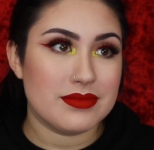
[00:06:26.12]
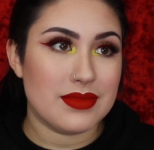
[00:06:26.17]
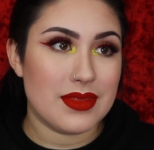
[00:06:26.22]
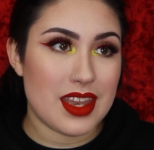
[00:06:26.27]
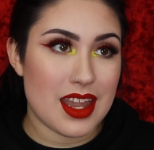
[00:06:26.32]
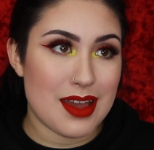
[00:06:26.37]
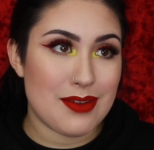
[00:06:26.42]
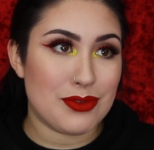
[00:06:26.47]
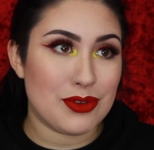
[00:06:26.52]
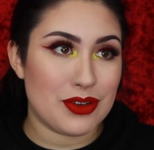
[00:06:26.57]

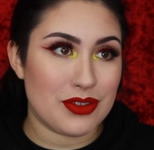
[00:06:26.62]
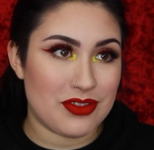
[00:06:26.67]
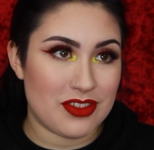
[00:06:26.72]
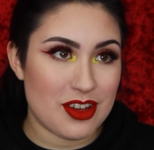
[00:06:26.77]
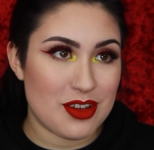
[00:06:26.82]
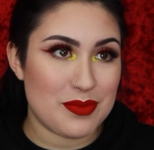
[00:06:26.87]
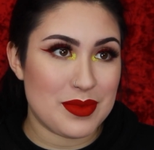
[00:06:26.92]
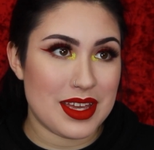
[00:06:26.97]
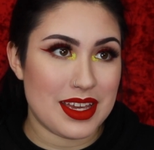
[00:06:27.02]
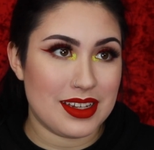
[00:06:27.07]
never
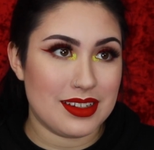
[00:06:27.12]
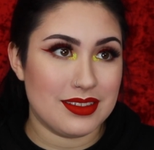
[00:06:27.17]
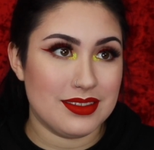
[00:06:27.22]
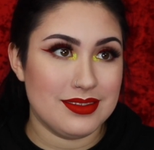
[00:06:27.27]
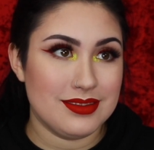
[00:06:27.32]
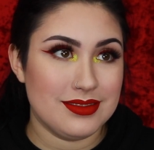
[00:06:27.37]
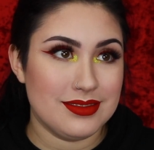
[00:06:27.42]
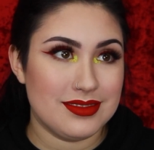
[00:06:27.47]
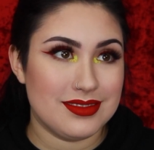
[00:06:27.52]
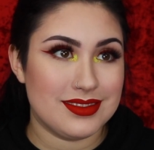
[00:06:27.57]
filming
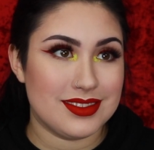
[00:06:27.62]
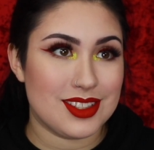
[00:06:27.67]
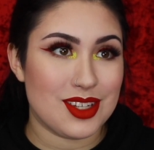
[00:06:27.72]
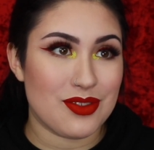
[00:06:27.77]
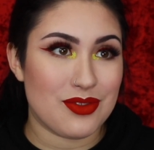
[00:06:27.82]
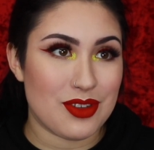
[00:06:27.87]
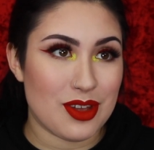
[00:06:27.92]
to